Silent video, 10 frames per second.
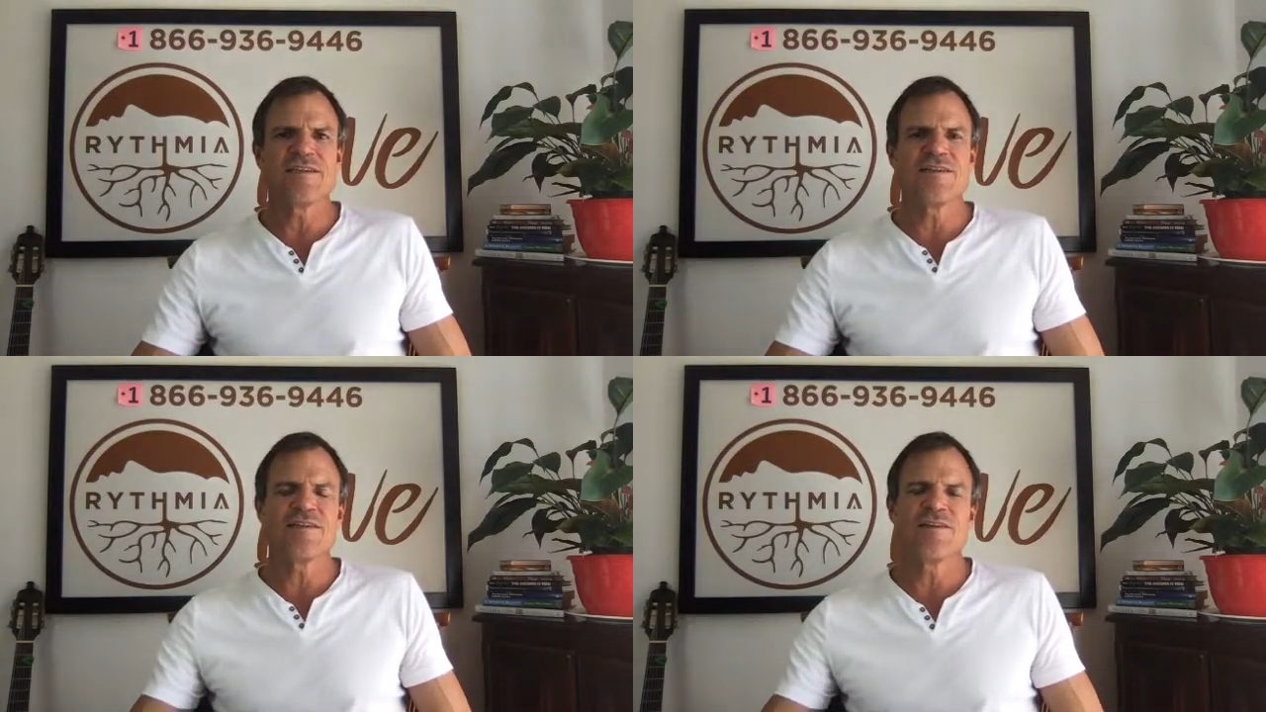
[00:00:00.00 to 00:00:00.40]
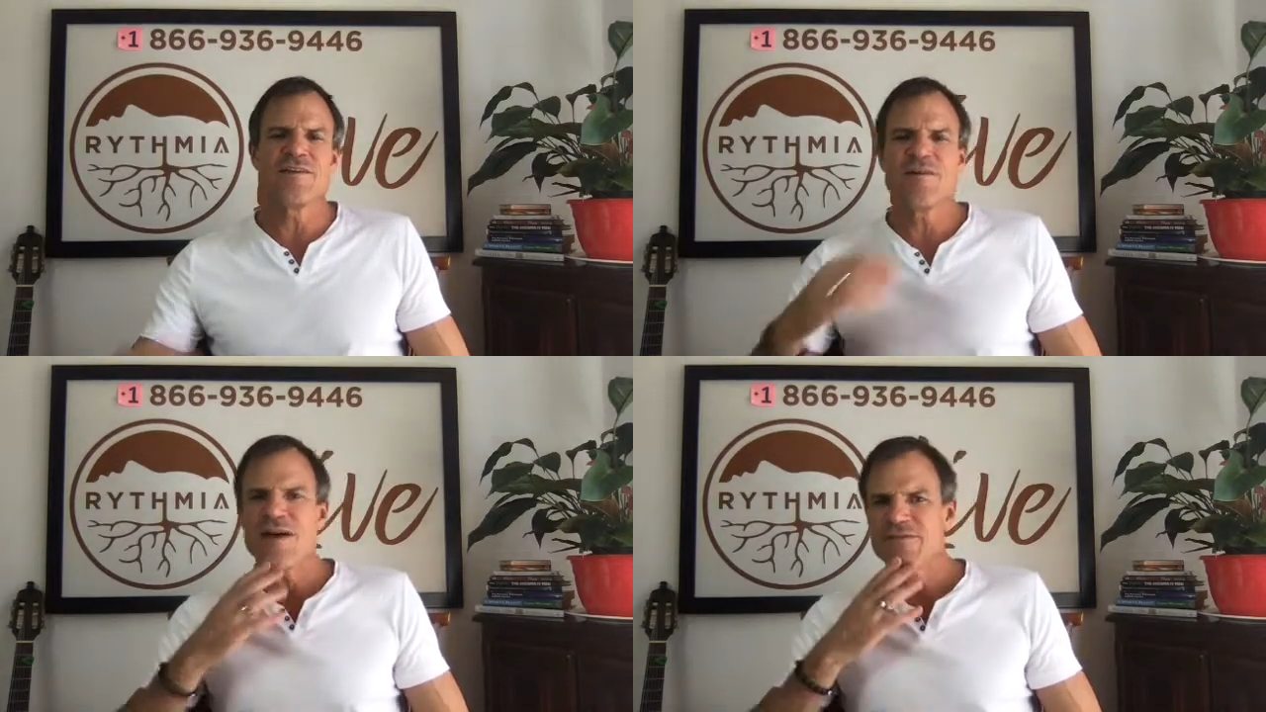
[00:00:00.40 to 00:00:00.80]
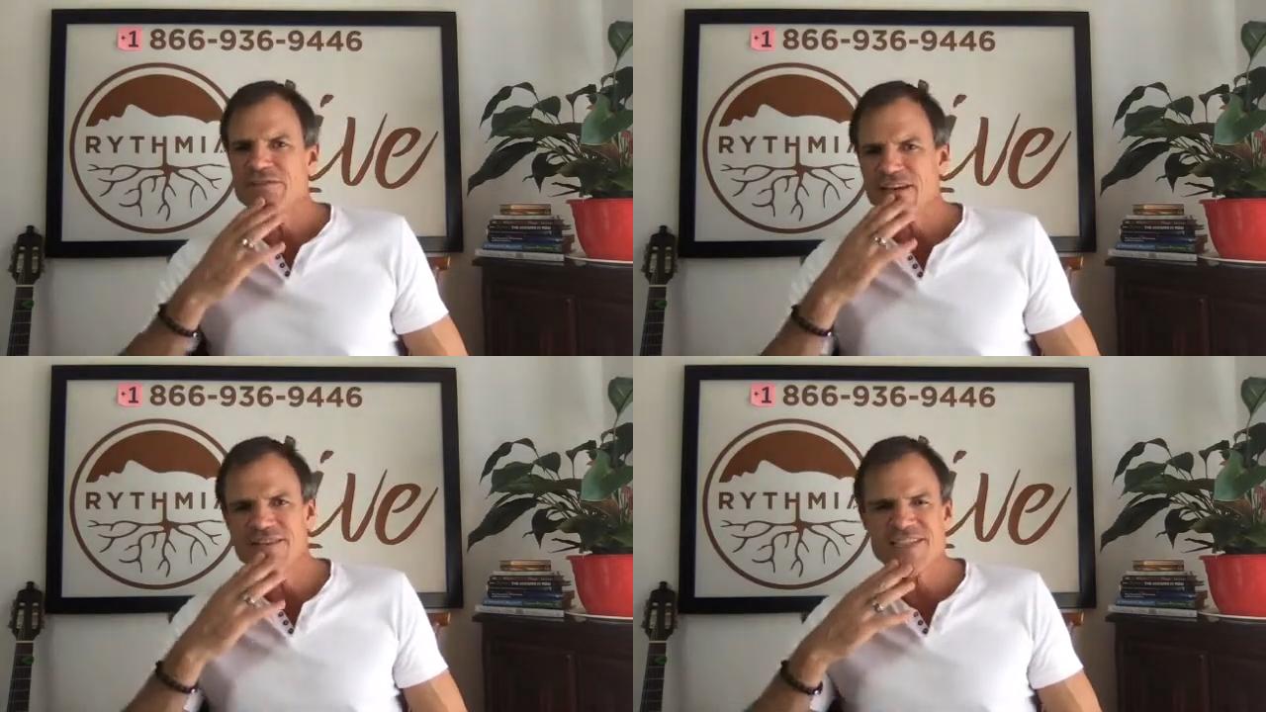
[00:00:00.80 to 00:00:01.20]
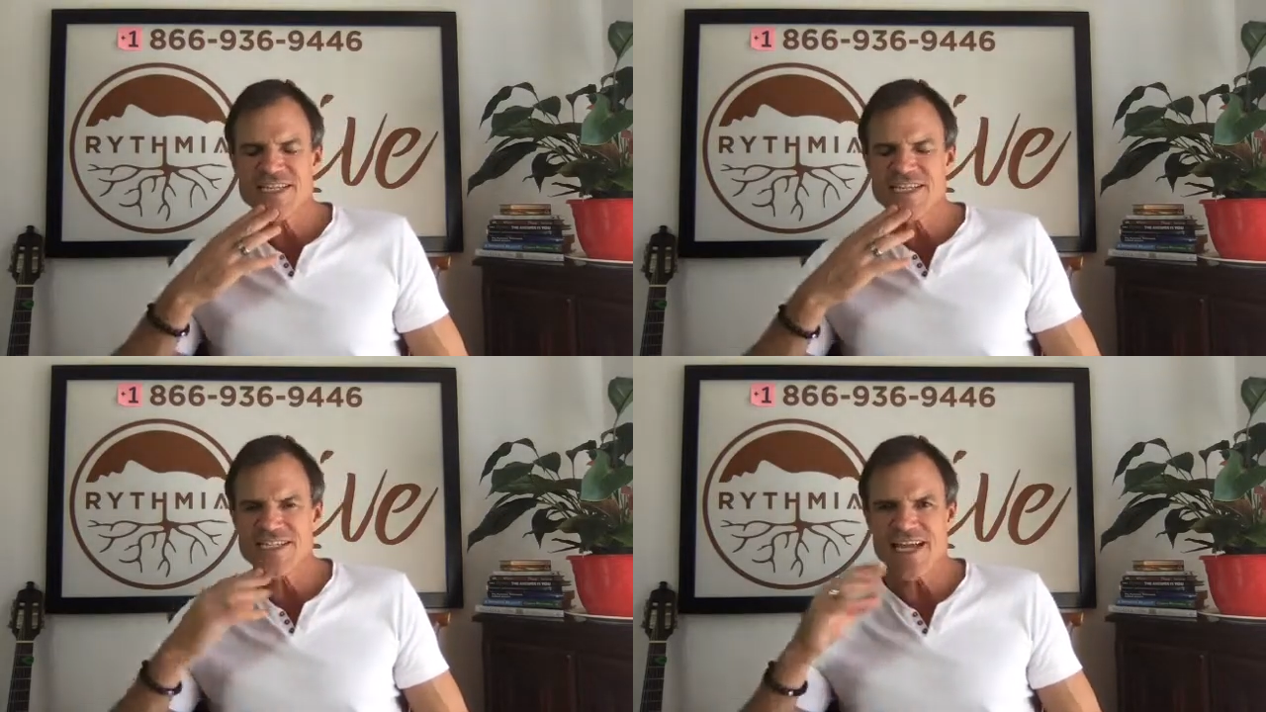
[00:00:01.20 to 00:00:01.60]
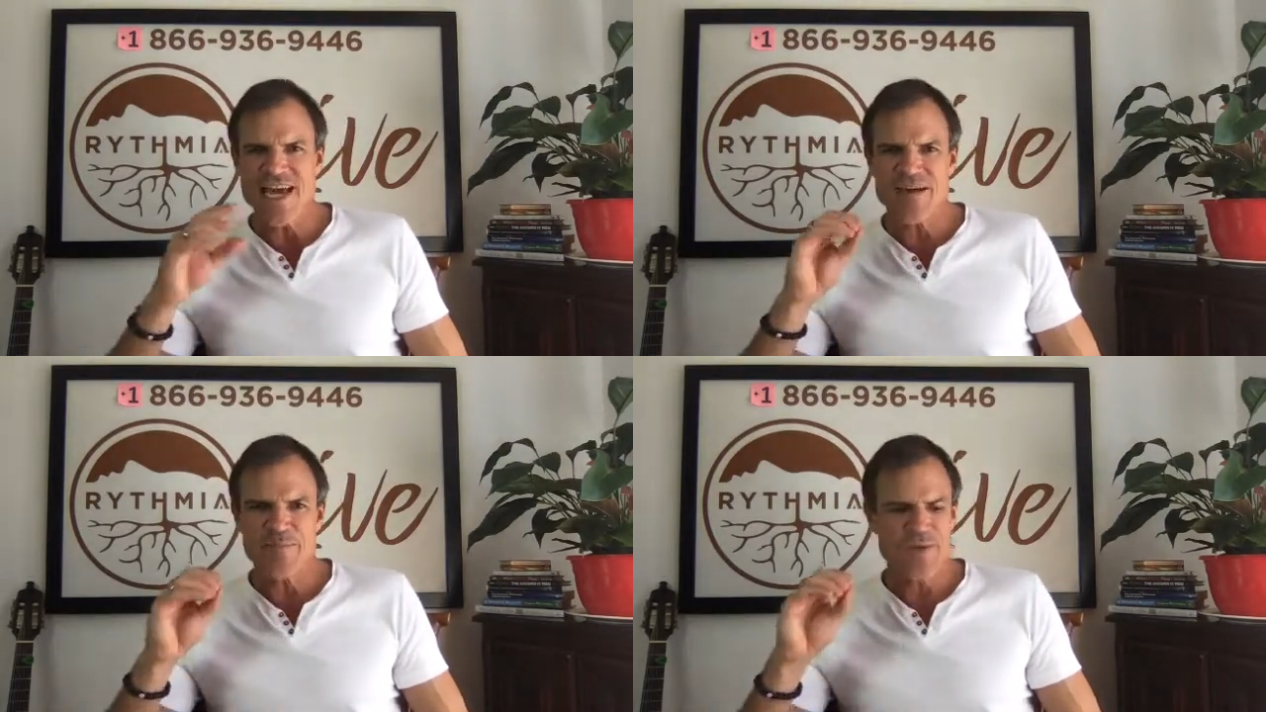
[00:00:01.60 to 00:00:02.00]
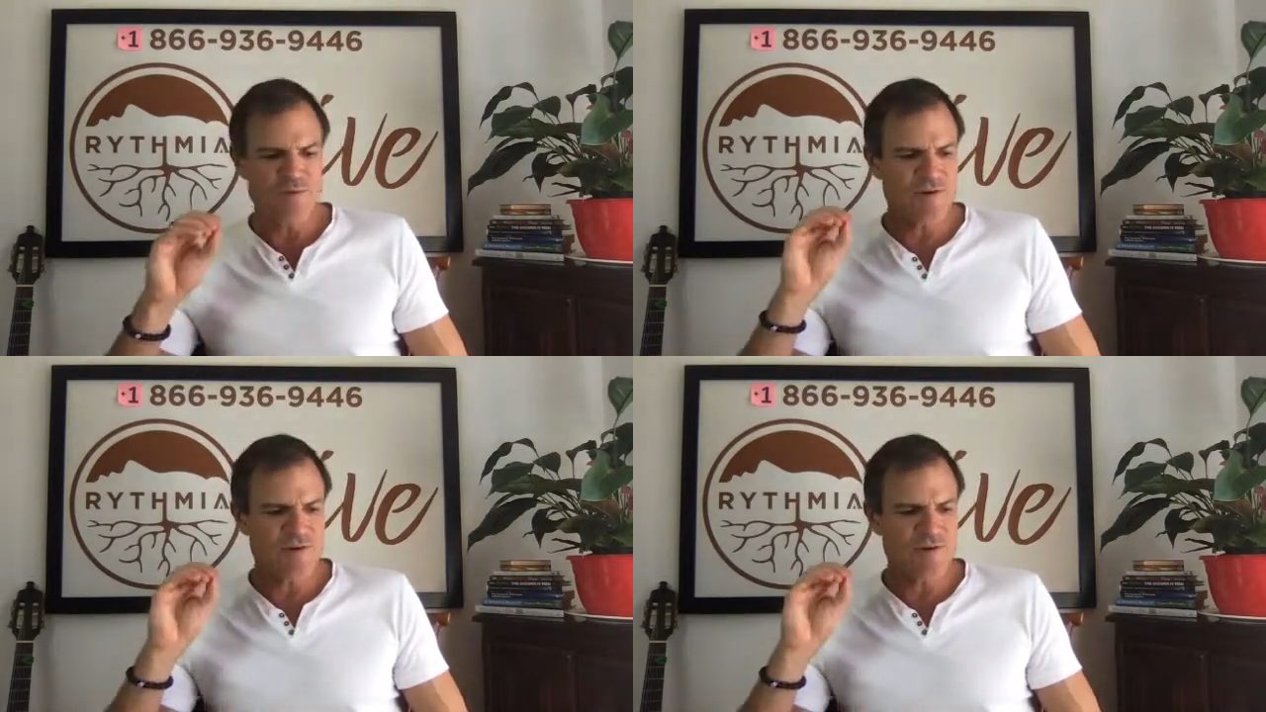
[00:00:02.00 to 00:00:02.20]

I've seen this happen.